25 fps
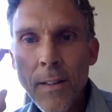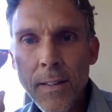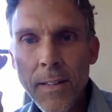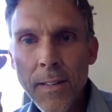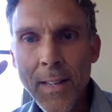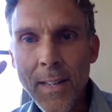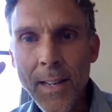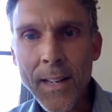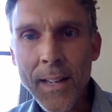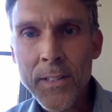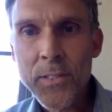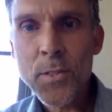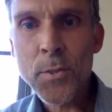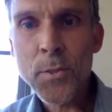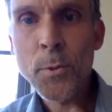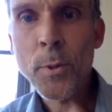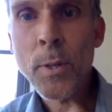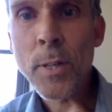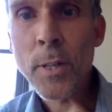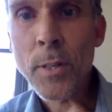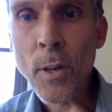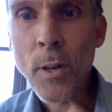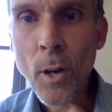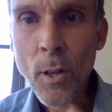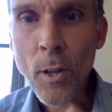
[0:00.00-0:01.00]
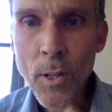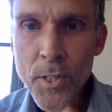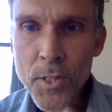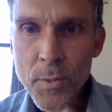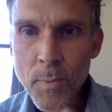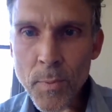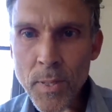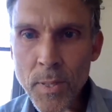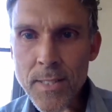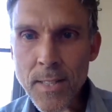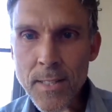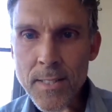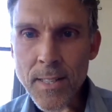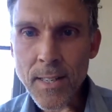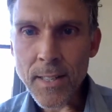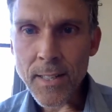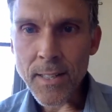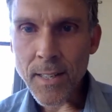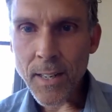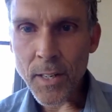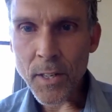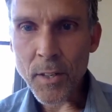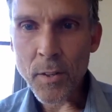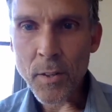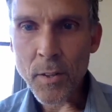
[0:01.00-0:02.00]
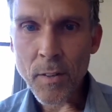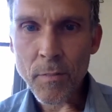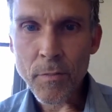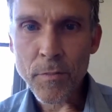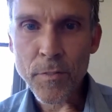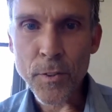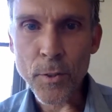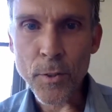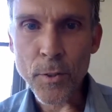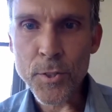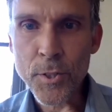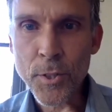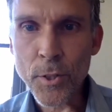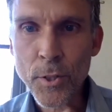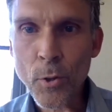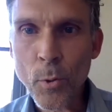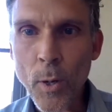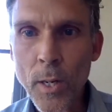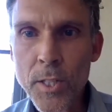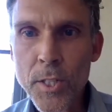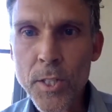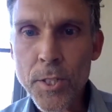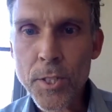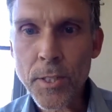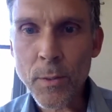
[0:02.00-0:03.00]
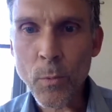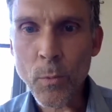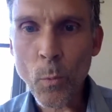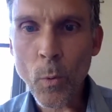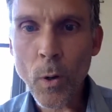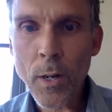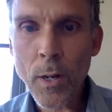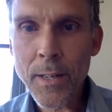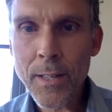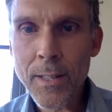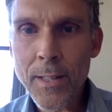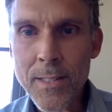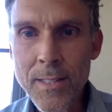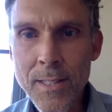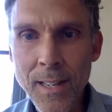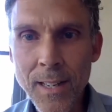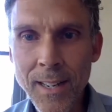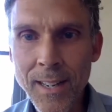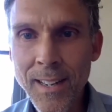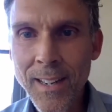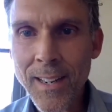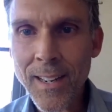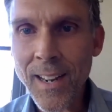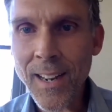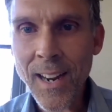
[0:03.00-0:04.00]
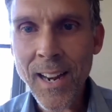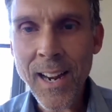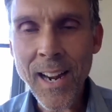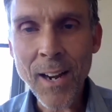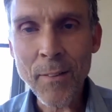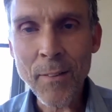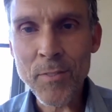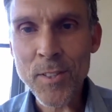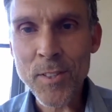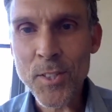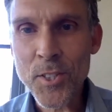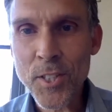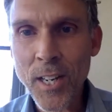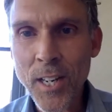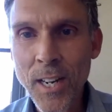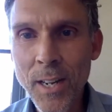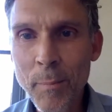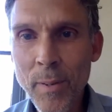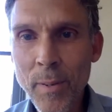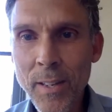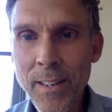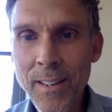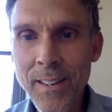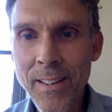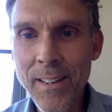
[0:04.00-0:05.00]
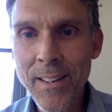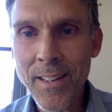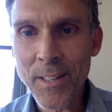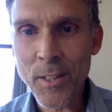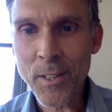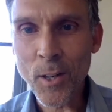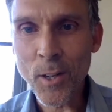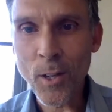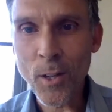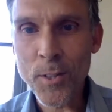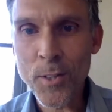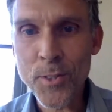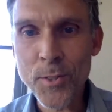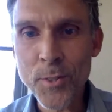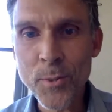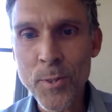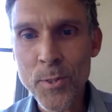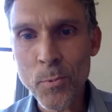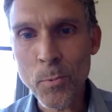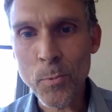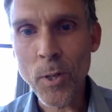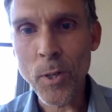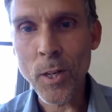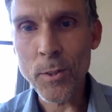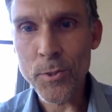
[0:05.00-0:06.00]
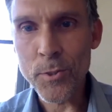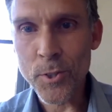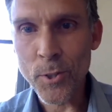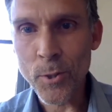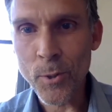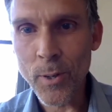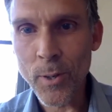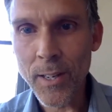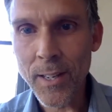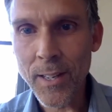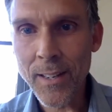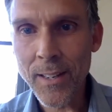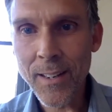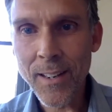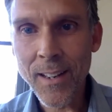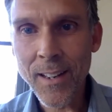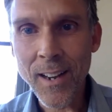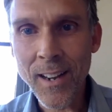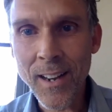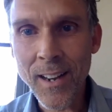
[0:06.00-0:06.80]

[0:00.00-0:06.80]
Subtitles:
Yeah, two acknowledgments as I kind of field your question. One is I have to chime in and acknowledge you as well, Joanne.